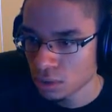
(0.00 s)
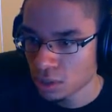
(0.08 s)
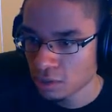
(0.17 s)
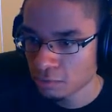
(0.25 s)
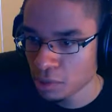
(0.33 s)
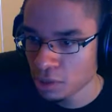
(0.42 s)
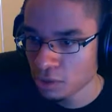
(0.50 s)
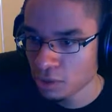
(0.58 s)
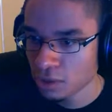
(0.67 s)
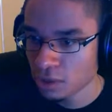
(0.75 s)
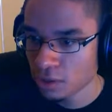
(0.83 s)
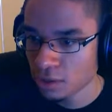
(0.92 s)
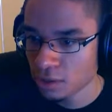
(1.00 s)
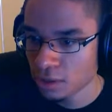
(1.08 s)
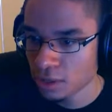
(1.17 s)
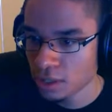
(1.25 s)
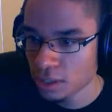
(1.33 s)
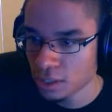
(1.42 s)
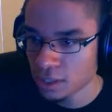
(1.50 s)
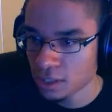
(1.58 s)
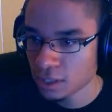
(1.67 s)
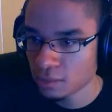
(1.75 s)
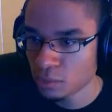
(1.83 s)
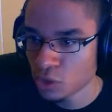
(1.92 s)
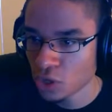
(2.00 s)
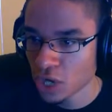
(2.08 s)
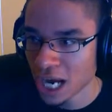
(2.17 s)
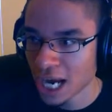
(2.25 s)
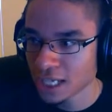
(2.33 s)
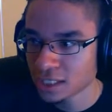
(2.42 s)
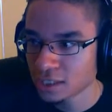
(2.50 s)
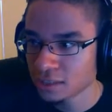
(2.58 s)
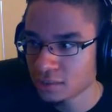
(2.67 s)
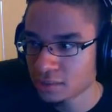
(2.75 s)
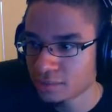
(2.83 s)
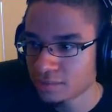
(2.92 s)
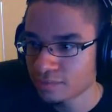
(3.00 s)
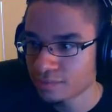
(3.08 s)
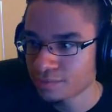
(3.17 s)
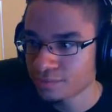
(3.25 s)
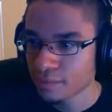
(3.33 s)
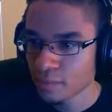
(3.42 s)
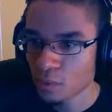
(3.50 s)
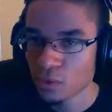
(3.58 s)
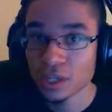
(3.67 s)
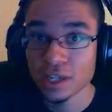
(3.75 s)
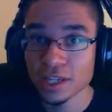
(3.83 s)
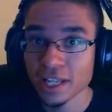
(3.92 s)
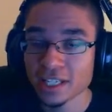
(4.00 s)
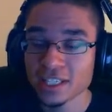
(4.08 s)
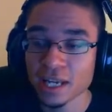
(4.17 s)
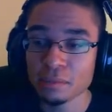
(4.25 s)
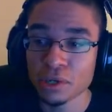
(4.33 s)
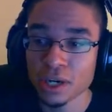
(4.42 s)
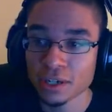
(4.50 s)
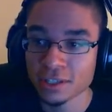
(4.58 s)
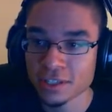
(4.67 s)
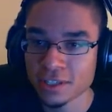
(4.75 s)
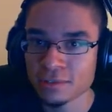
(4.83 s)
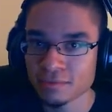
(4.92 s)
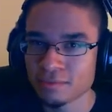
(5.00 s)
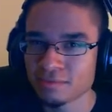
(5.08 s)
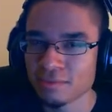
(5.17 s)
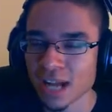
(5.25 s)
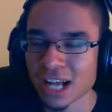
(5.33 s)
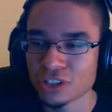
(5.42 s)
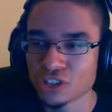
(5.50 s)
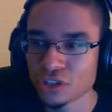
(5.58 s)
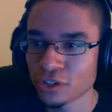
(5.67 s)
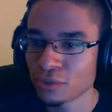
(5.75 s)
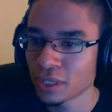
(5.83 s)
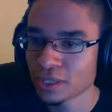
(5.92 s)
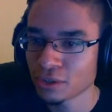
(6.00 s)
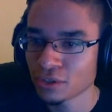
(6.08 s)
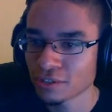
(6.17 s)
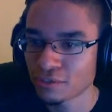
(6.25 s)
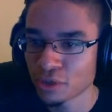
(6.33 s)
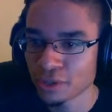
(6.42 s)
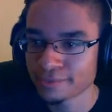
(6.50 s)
Give me your... Give me your heart. We can collect cyber hearts. I'll show you what those are for. With